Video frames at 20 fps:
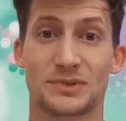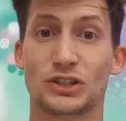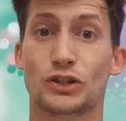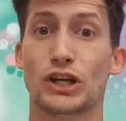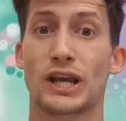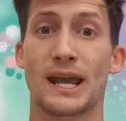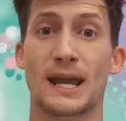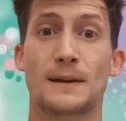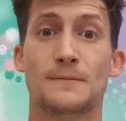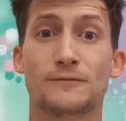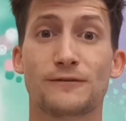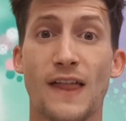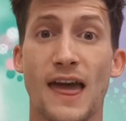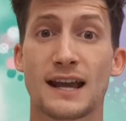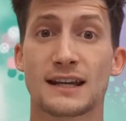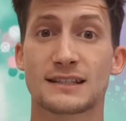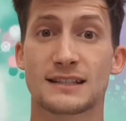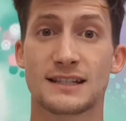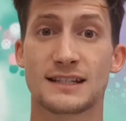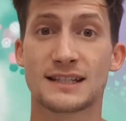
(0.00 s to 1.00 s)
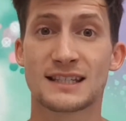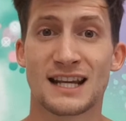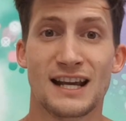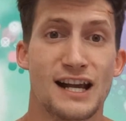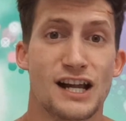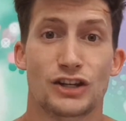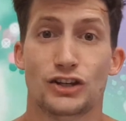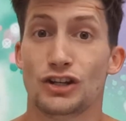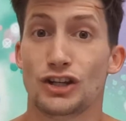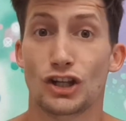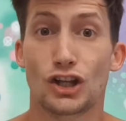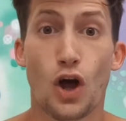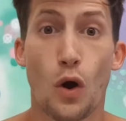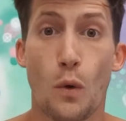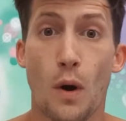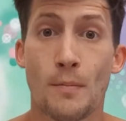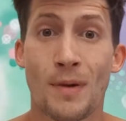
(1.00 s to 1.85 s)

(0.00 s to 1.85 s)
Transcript: They do your hip flexors, do your lower